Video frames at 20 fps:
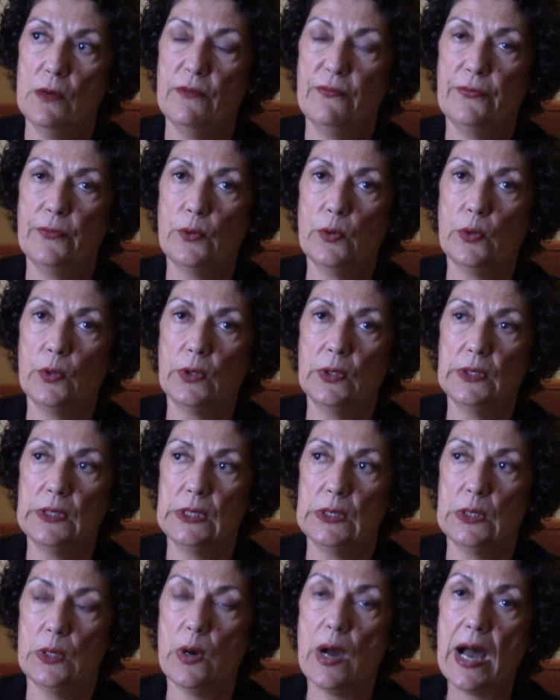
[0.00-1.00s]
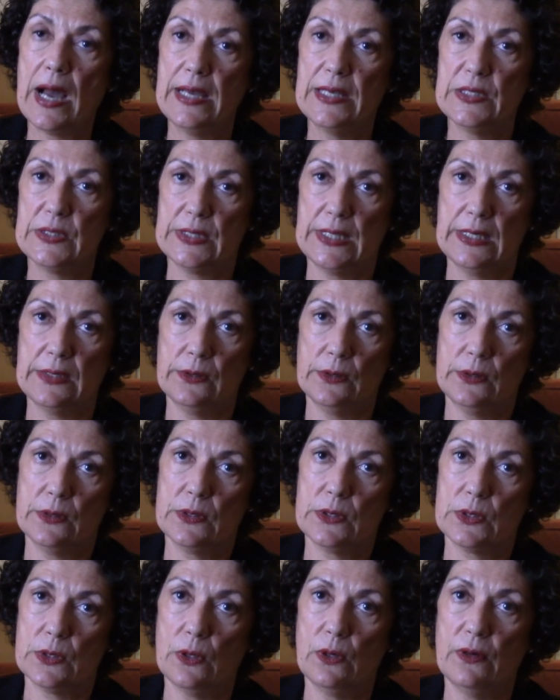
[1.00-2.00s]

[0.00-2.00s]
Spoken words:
for, you know, high standards